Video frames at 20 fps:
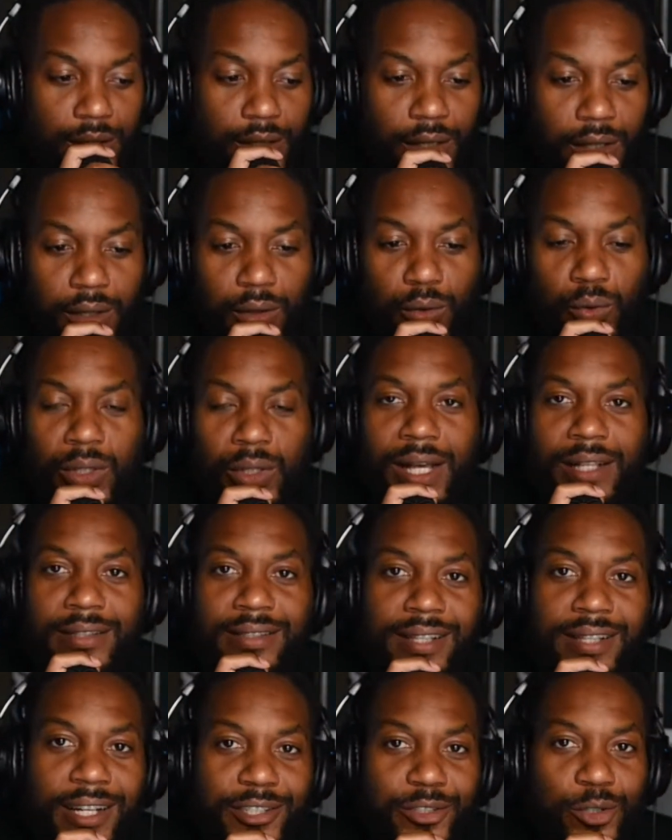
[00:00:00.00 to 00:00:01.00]
Ooh, that
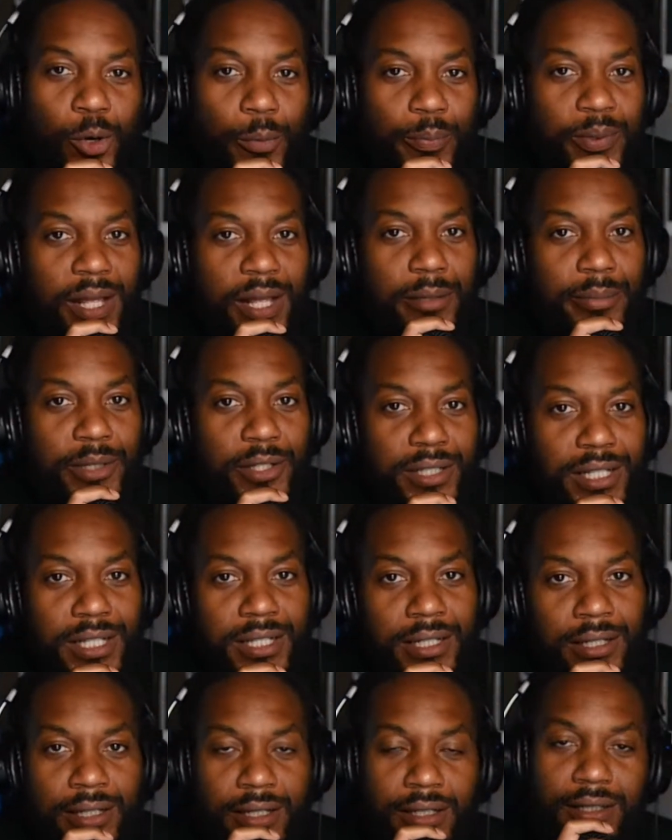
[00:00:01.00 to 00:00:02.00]
Sash opened the building.
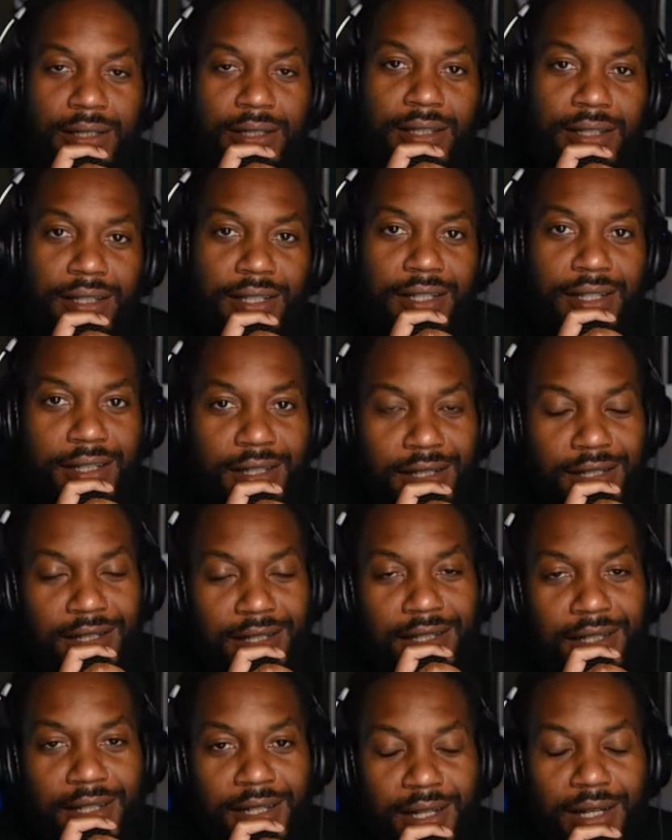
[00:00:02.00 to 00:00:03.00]

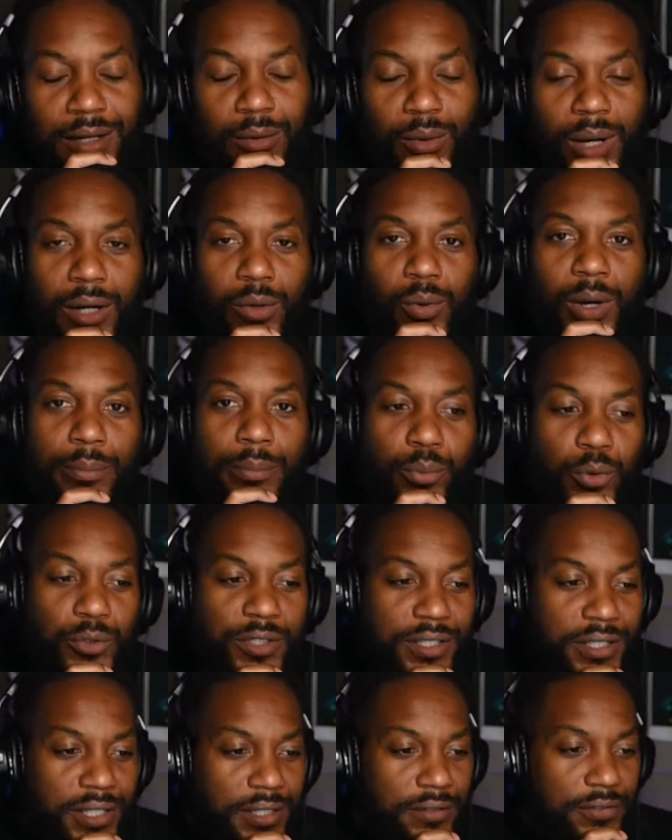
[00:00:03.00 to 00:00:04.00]
Wagwan pussy
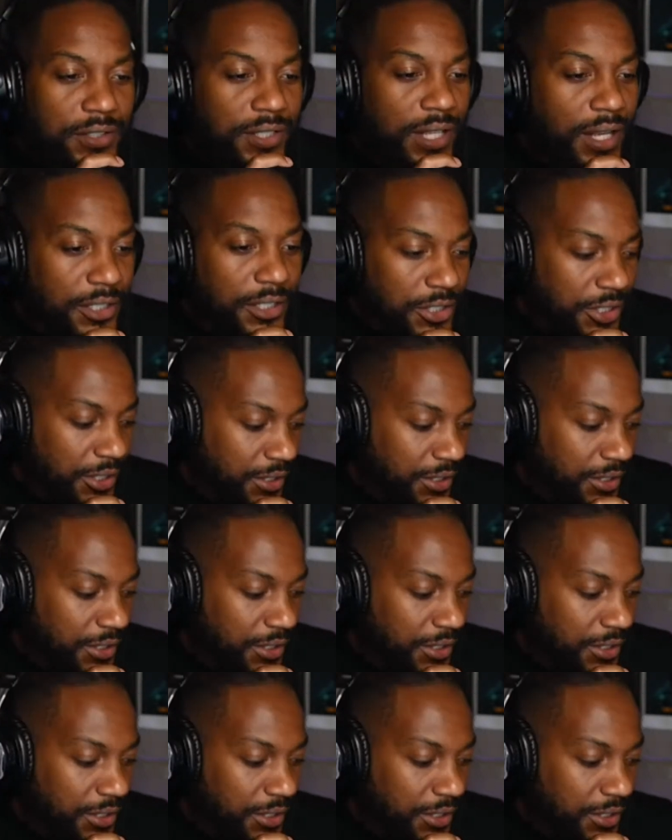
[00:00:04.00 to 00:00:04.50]
teeth, Sash.